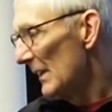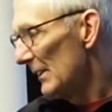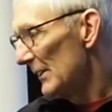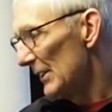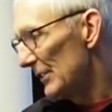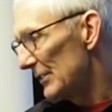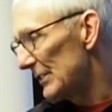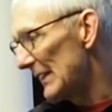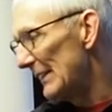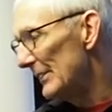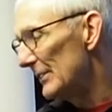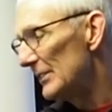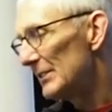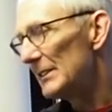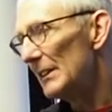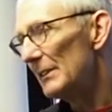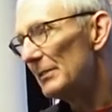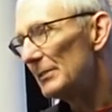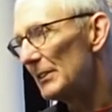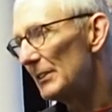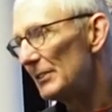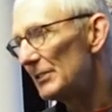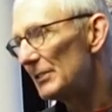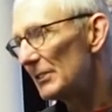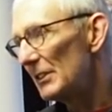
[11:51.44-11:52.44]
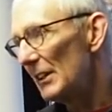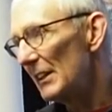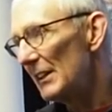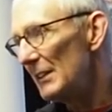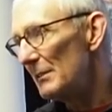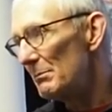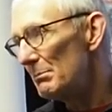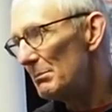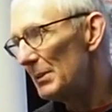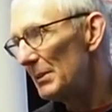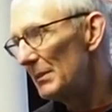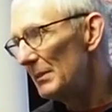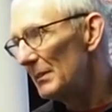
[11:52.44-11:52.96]
The sensitive to
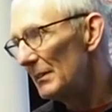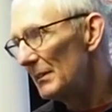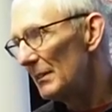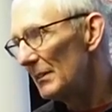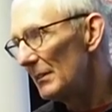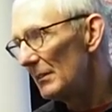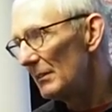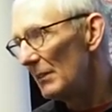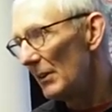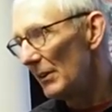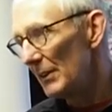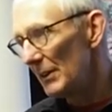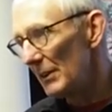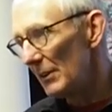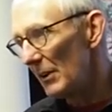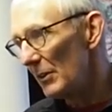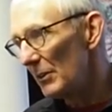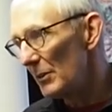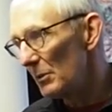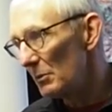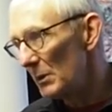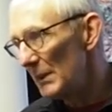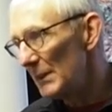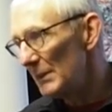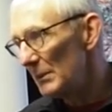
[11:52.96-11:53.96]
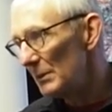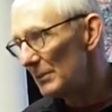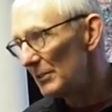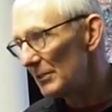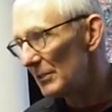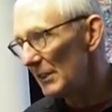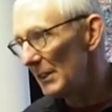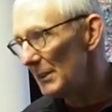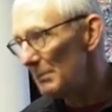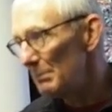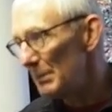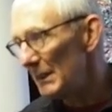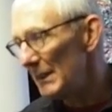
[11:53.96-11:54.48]
slip on the on the wheel
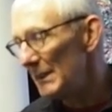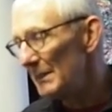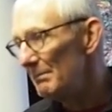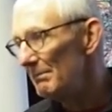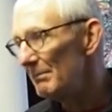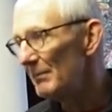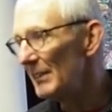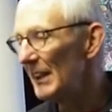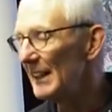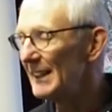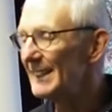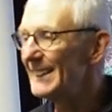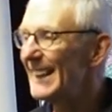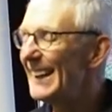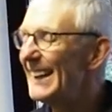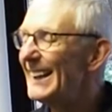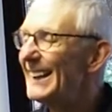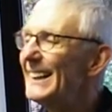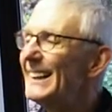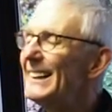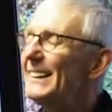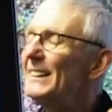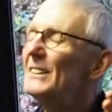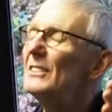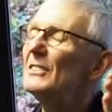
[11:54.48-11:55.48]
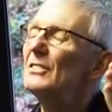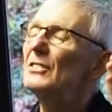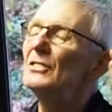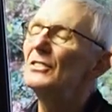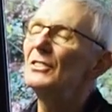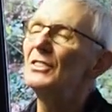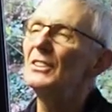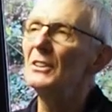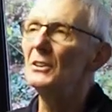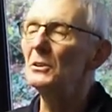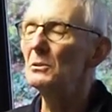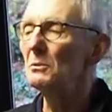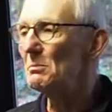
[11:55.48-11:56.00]
slipping again. It's
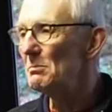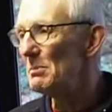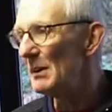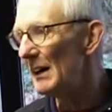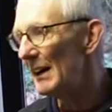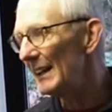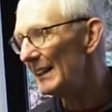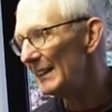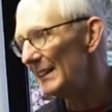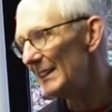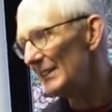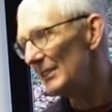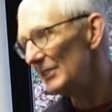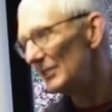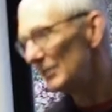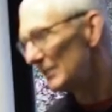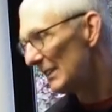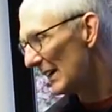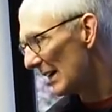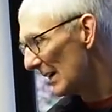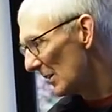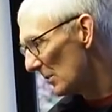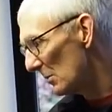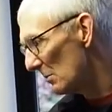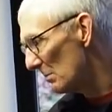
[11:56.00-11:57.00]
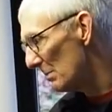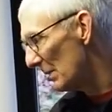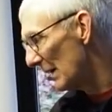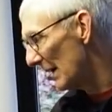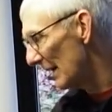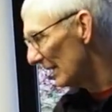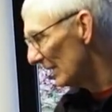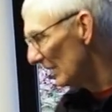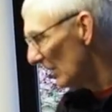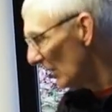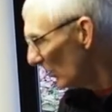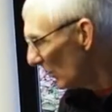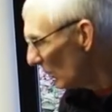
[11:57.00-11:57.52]
chilled back. It's dialed
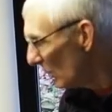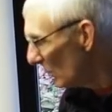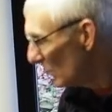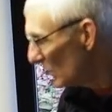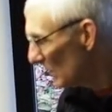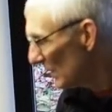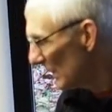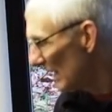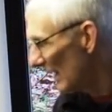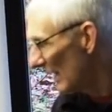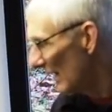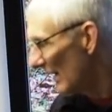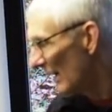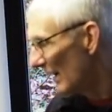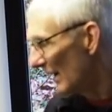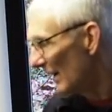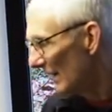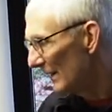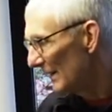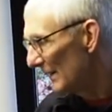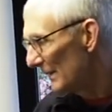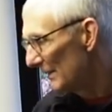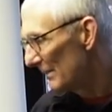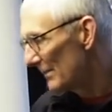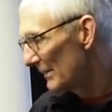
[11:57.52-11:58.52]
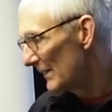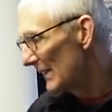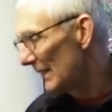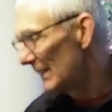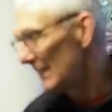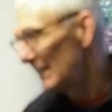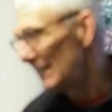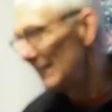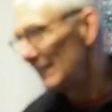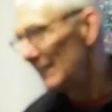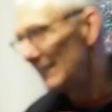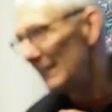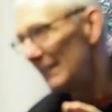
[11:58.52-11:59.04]
back. The whole car
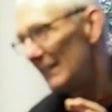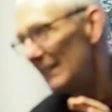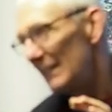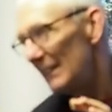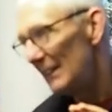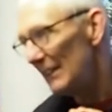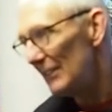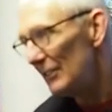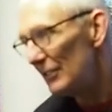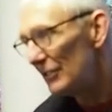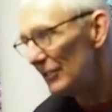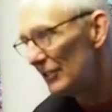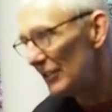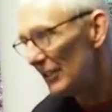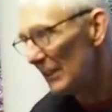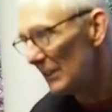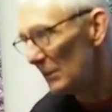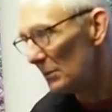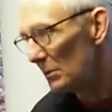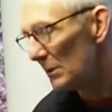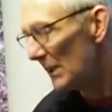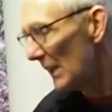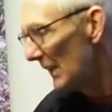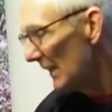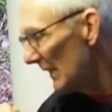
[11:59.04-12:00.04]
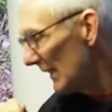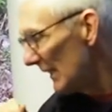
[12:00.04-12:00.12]
is chilled.